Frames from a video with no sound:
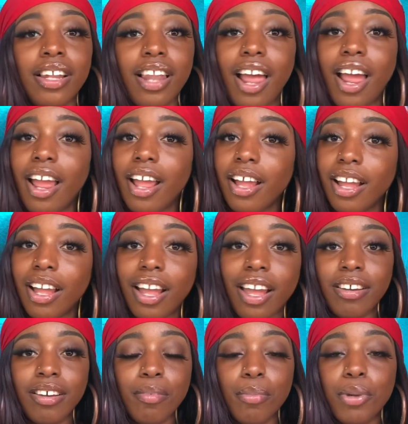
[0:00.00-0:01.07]
like,
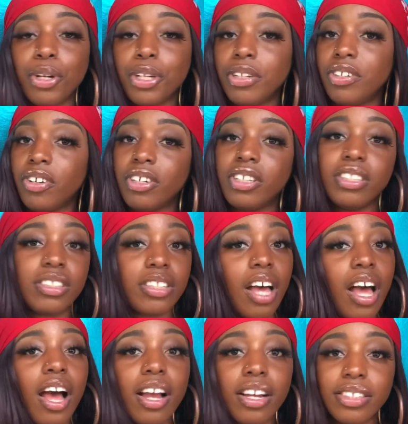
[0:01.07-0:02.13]
bro, your dirty
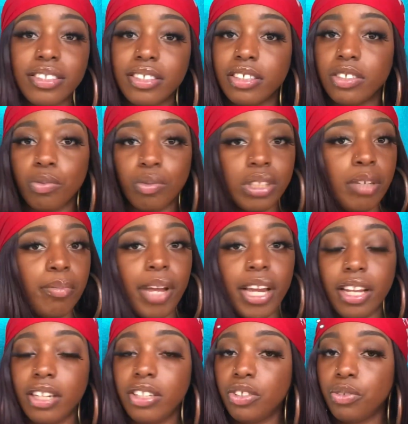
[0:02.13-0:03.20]
socks is really
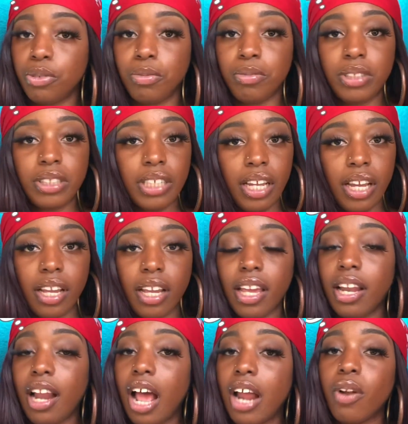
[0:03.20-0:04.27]
making this room stink.
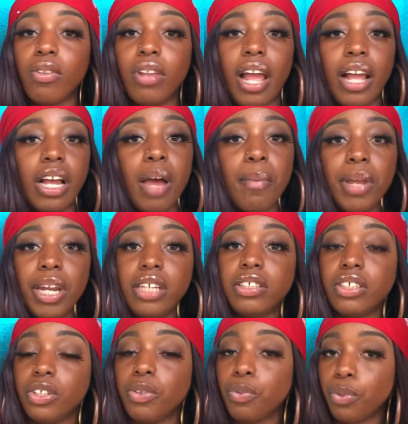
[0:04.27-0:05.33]
And I don't like coming
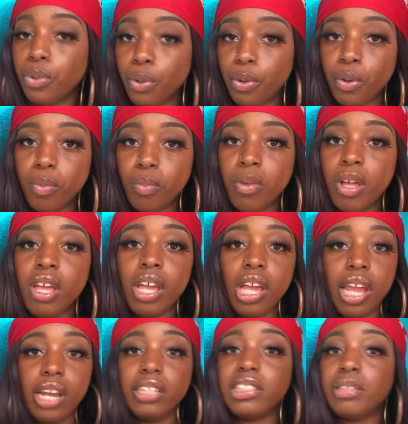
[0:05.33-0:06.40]
into the room
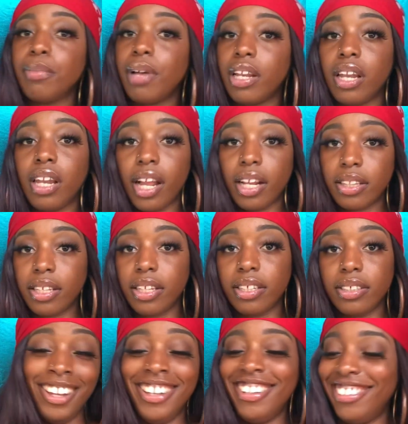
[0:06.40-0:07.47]
and it's smelling like
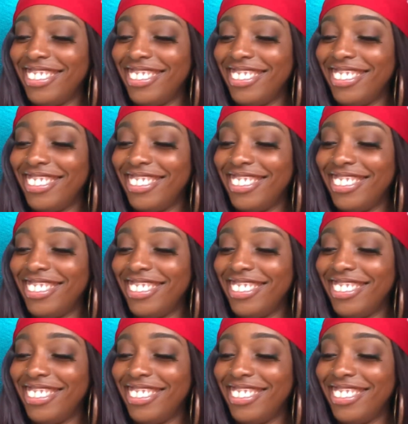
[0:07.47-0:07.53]
this.